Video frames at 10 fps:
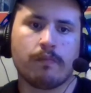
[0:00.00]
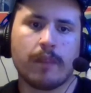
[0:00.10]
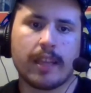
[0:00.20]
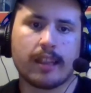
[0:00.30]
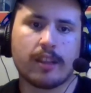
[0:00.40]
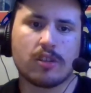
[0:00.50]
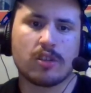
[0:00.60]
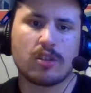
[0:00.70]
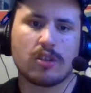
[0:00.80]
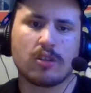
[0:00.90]
make
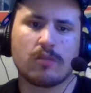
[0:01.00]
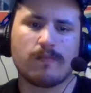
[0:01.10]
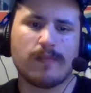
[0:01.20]
this.